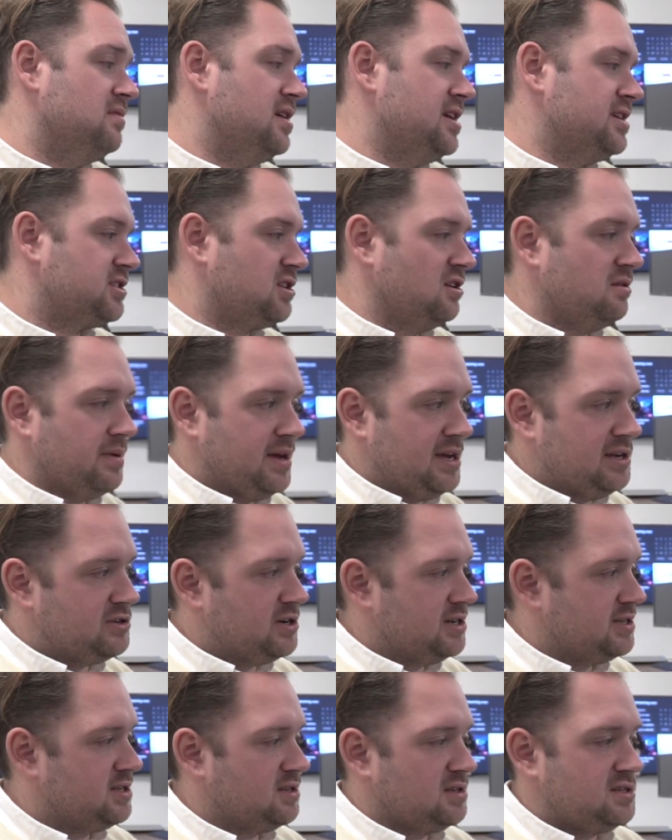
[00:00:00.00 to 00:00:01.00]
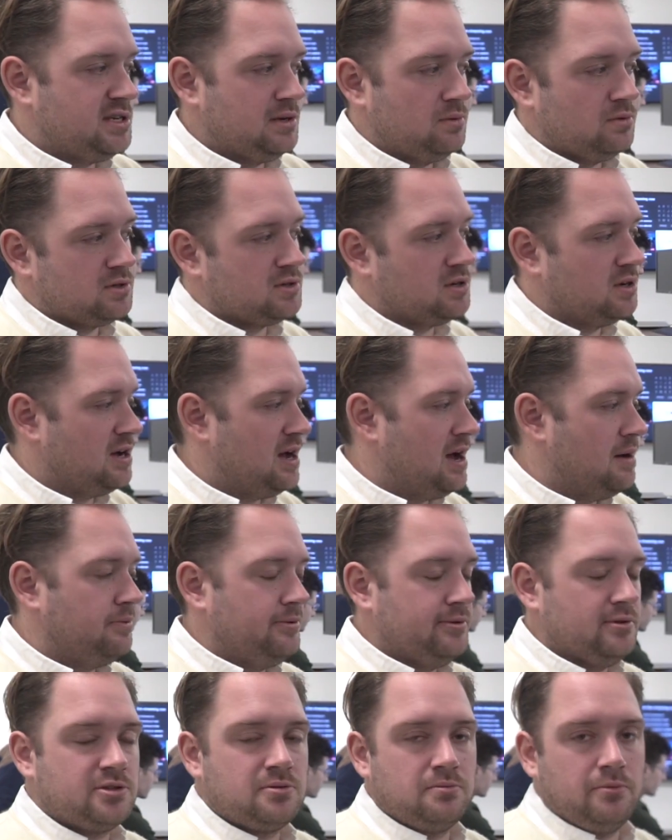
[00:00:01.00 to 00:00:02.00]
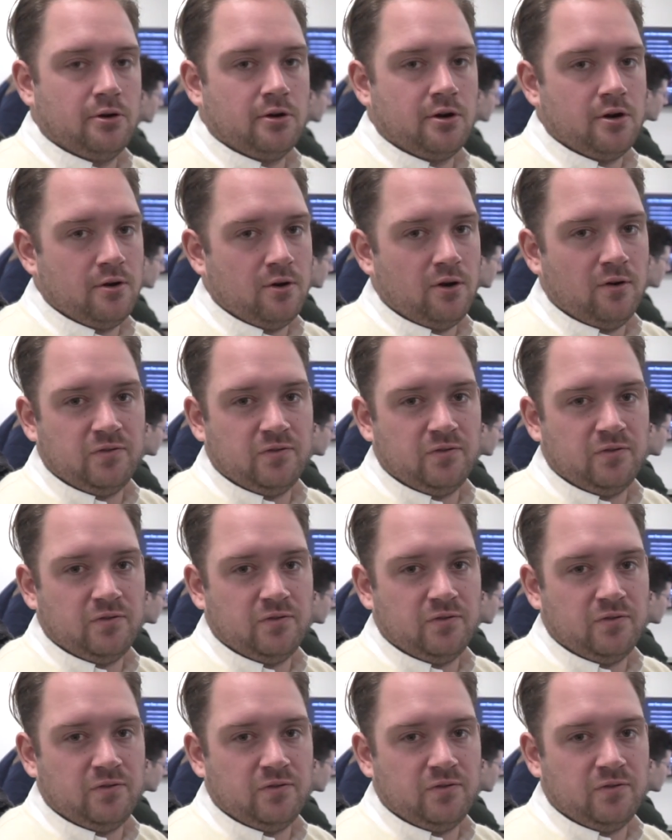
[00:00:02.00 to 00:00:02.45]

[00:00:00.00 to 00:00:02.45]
it's going to be interesting to see what's going to happen tomorrow.